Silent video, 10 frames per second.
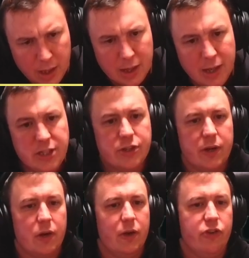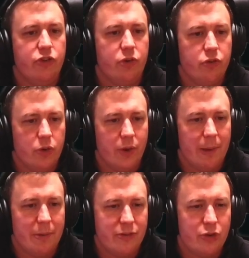Legendary creatures you control get
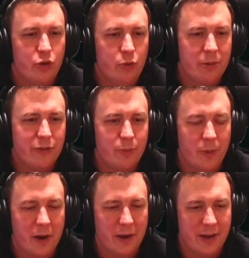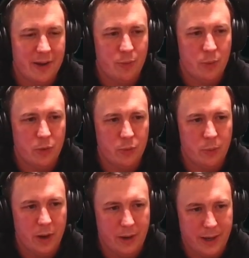+2/+1 and have Ward 1.